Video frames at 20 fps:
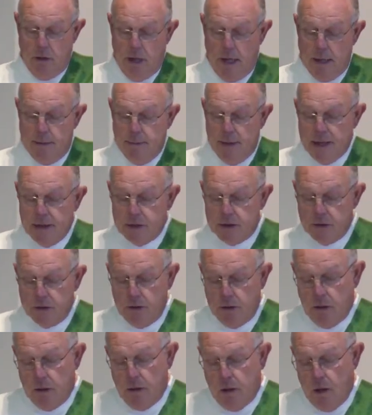And it means
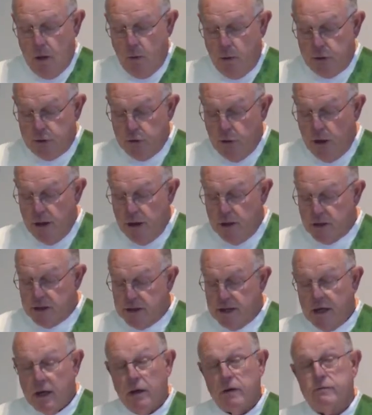we join
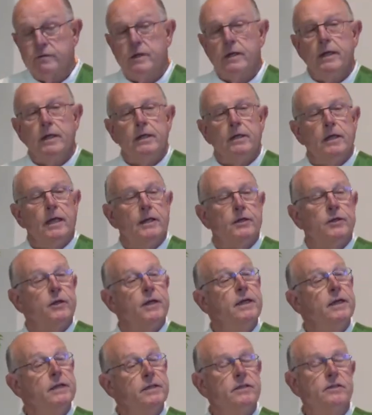ourselves into
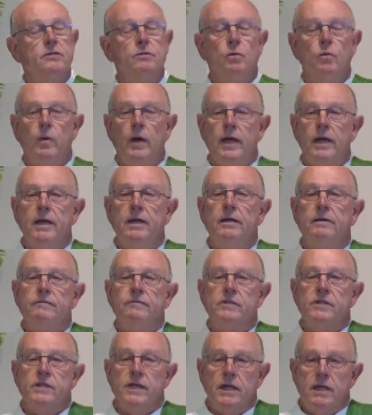his way of
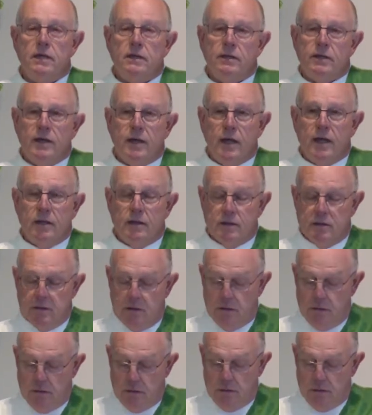seeing things.